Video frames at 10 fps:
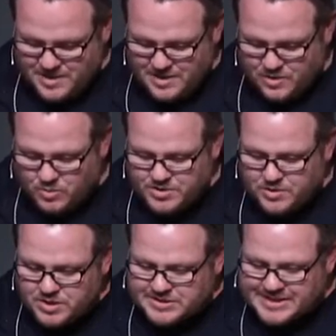The one who
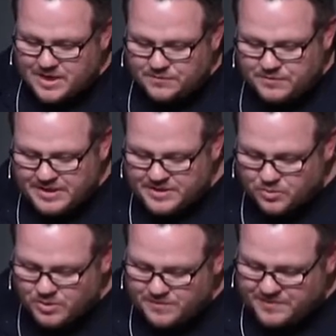looks carefully at the
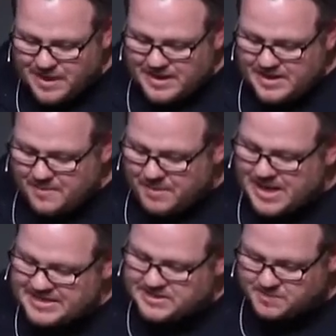word of God and
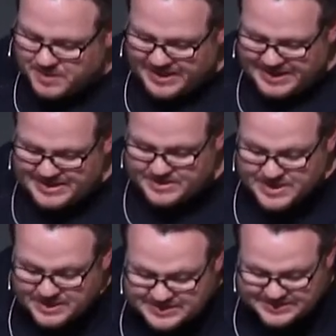abides by it,
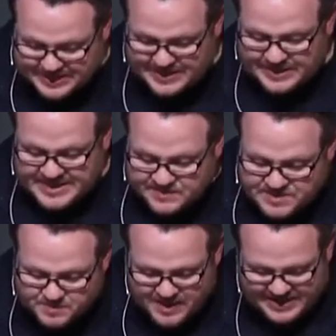does it, lives
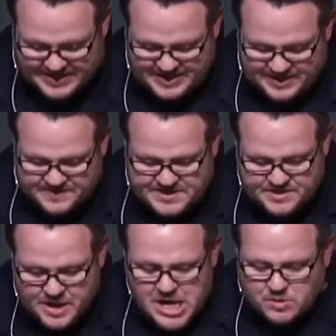by it, lives
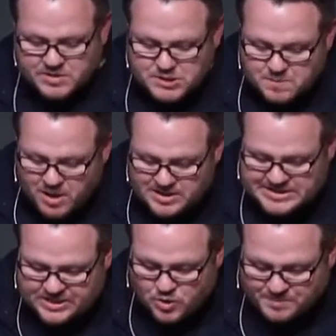in response
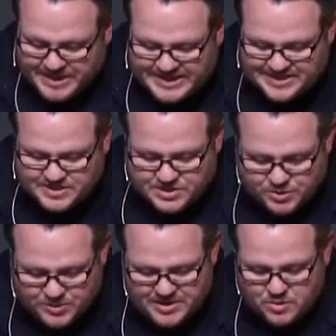and obedience
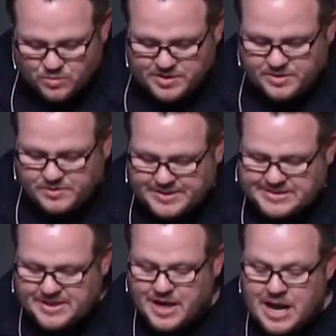to it. The one who
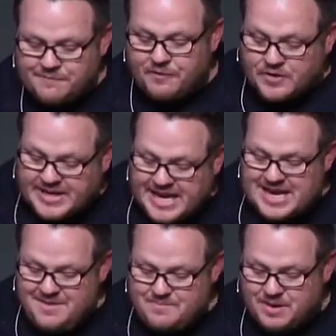doesn't
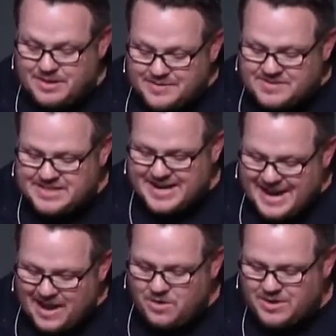forget but lives it
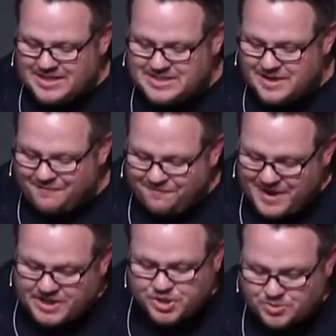out as an
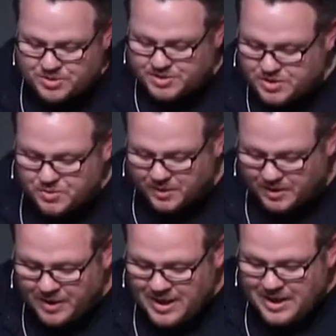effectual
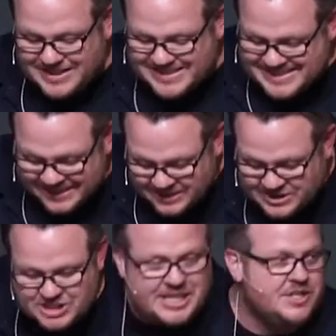doer, a
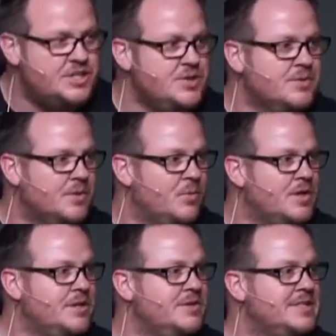diligent doer, one
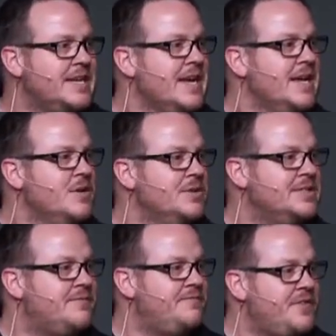who is, who is
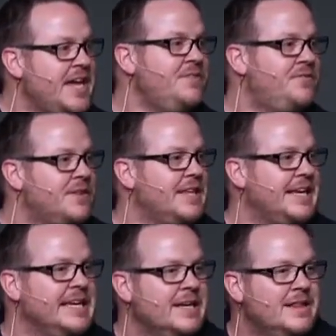
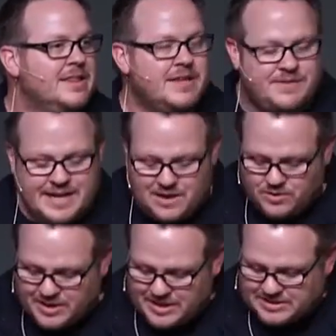faithfully living out
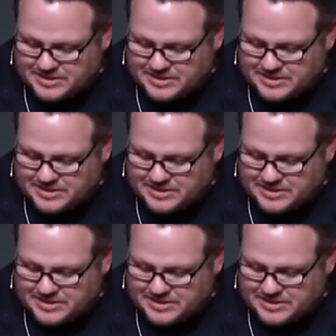God's